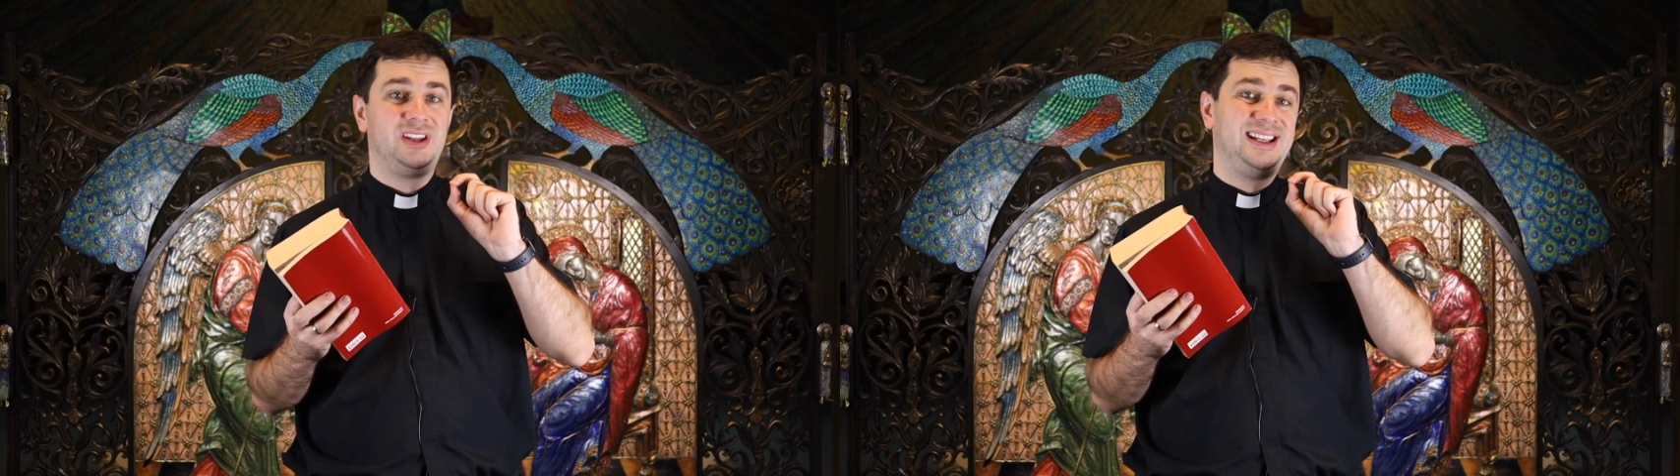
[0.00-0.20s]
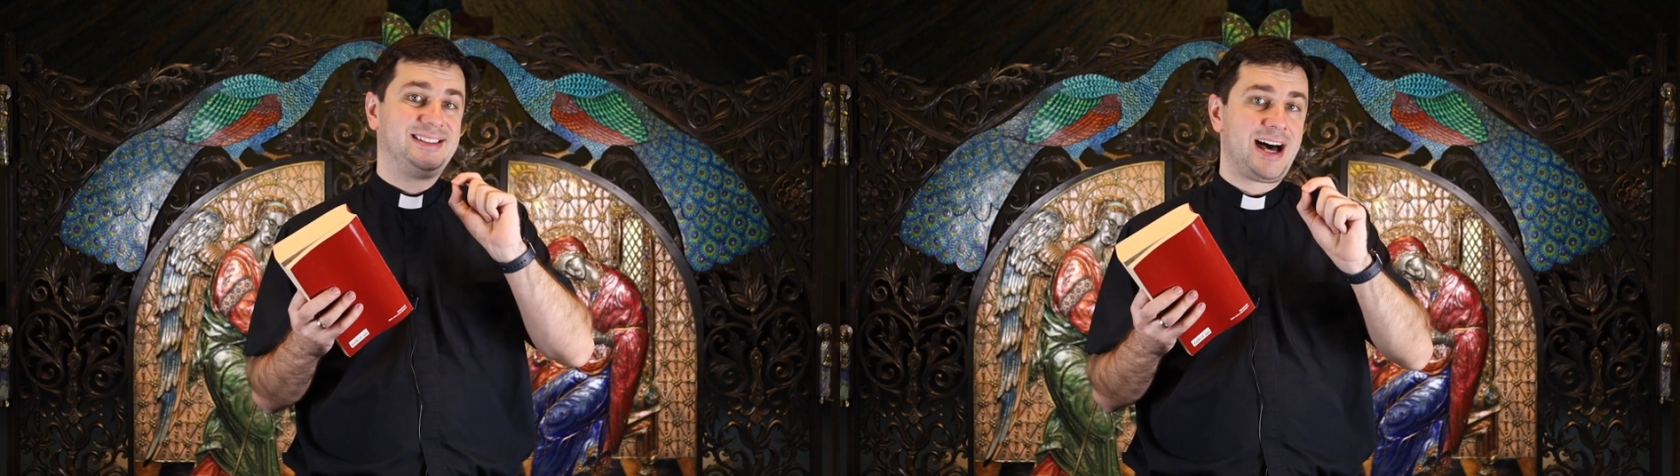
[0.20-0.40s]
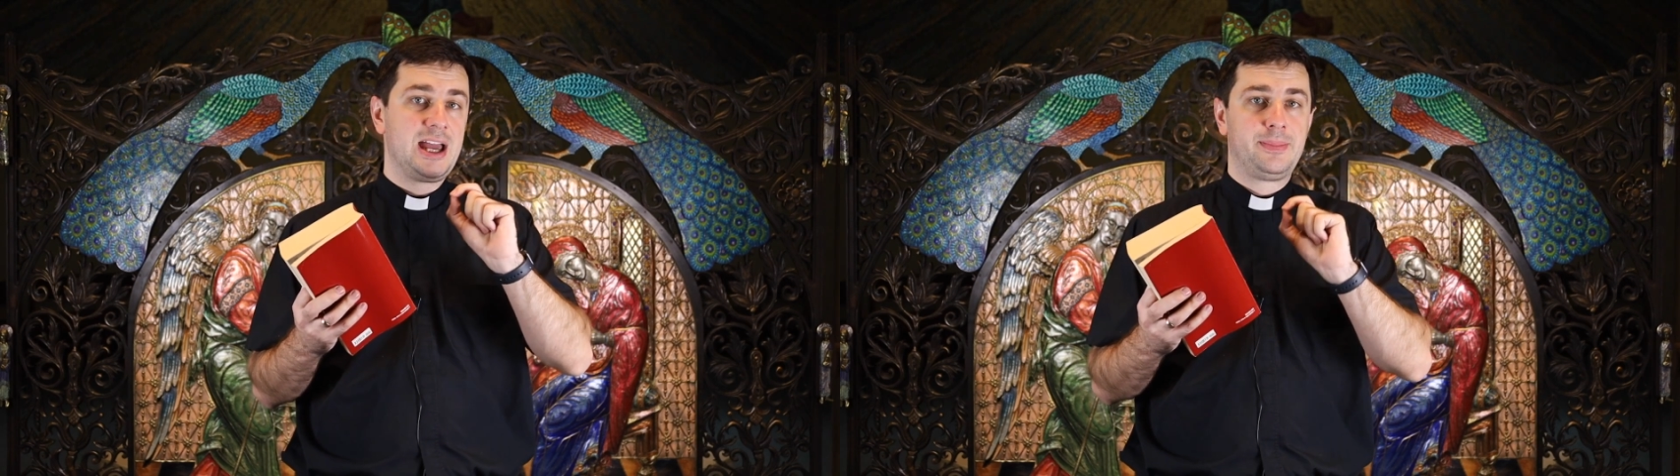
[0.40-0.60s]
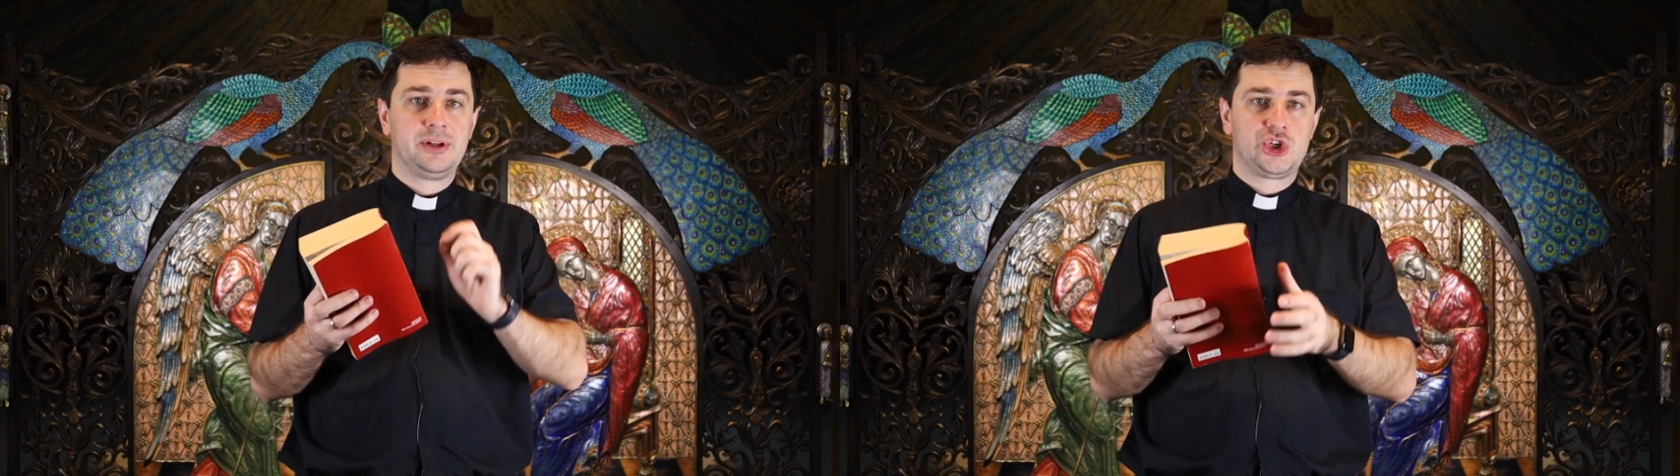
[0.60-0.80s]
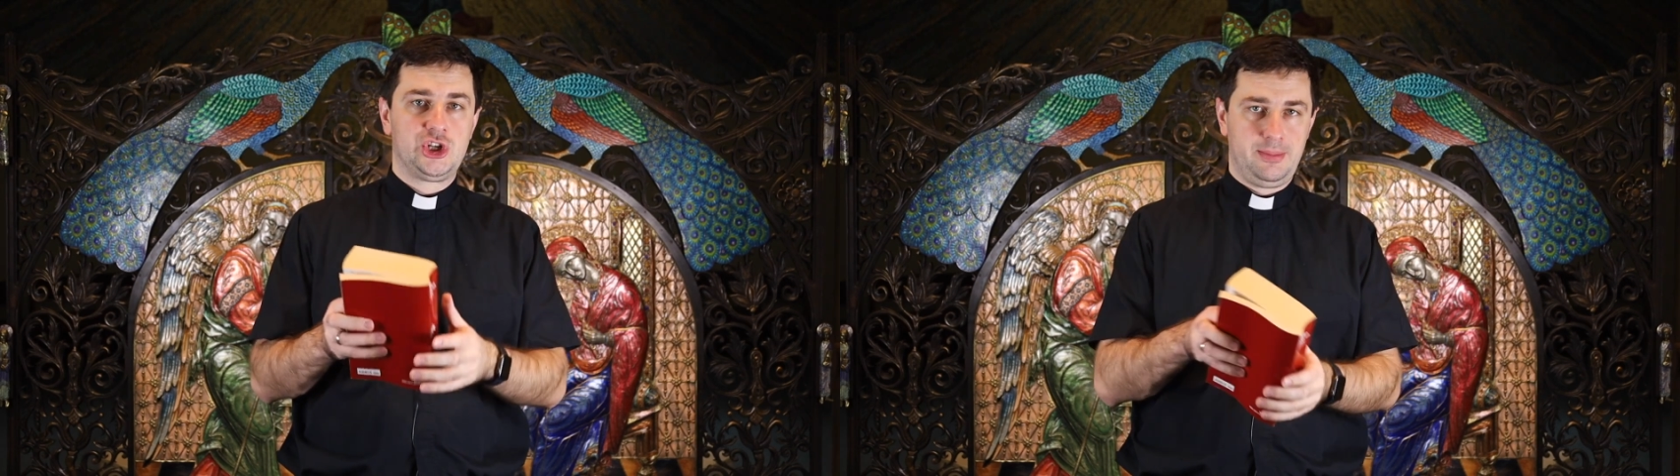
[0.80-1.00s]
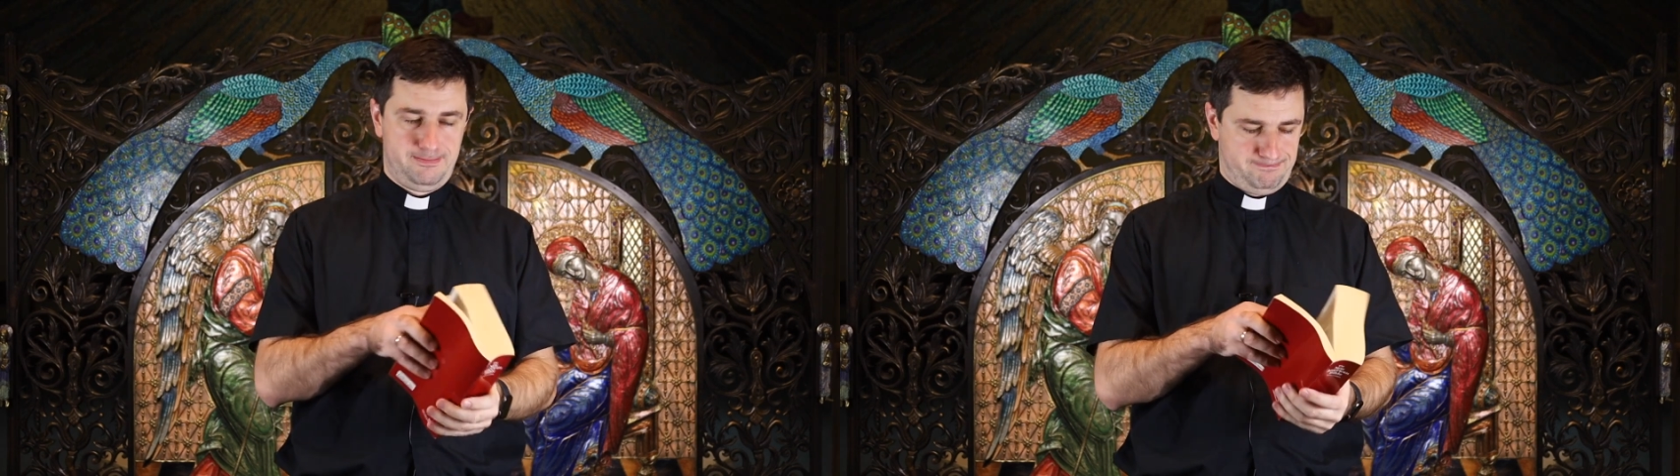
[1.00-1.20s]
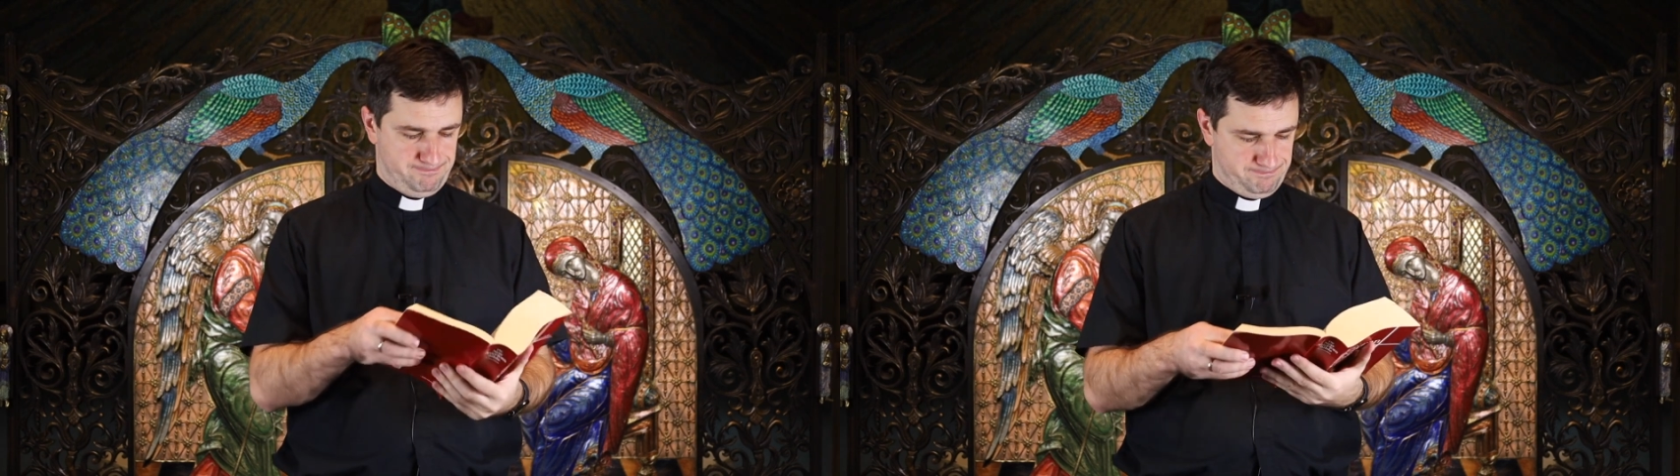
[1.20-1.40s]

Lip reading: discipleship.